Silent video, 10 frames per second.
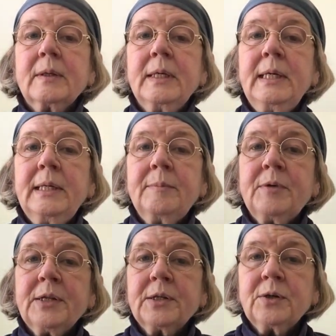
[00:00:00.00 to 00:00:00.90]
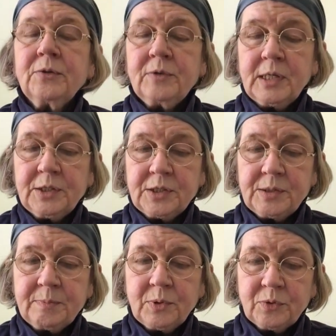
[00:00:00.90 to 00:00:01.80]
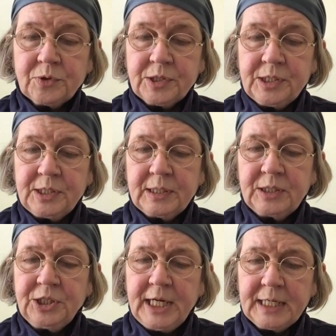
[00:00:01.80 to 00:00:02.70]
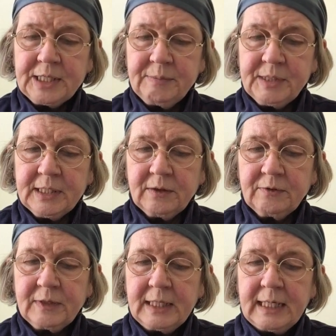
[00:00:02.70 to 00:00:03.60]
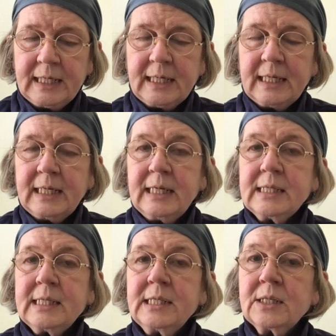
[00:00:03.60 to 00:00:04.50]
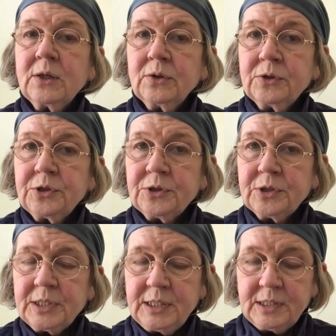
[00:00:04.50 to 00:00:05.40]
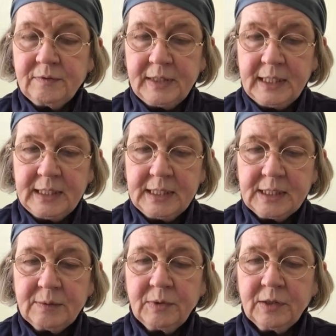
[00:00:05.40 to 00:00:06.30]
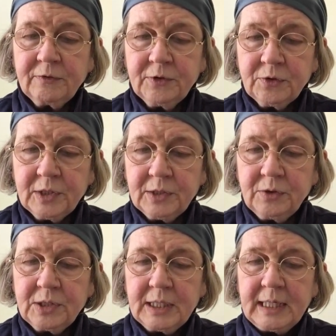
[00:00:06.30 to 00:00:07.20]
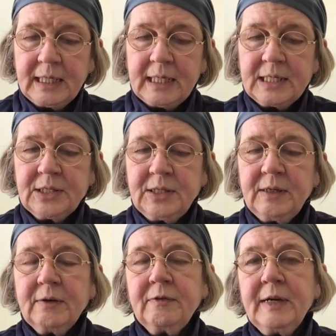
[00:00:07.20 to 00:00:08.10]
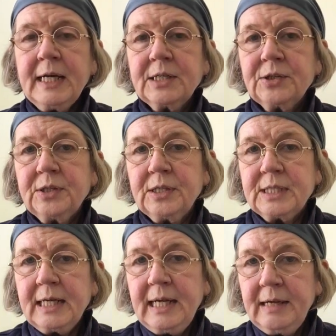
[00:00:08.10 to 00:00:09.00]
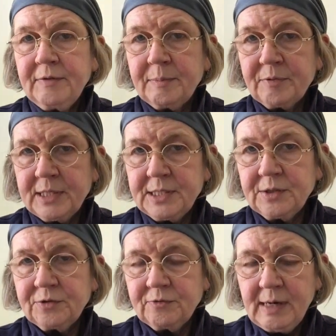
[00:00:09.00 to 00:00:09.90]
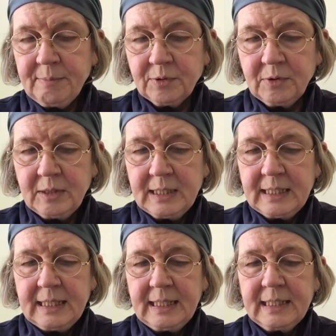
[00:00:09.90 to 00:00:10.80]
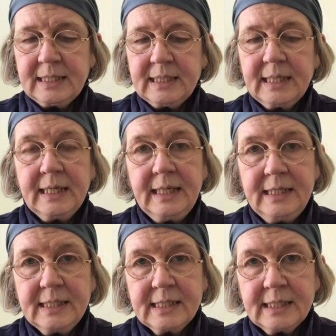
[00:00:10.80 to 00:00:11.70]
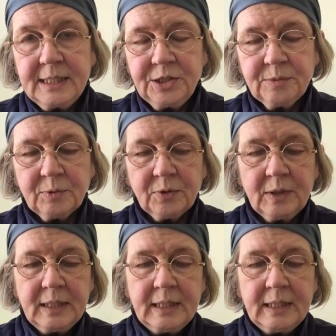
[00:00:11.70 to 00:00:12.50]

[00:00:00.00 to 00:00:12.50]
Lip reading: Here Brother Conradus pauses, checks himself, as his conscience intervenes with a footnote to the effect that ever-present rabble and insatiable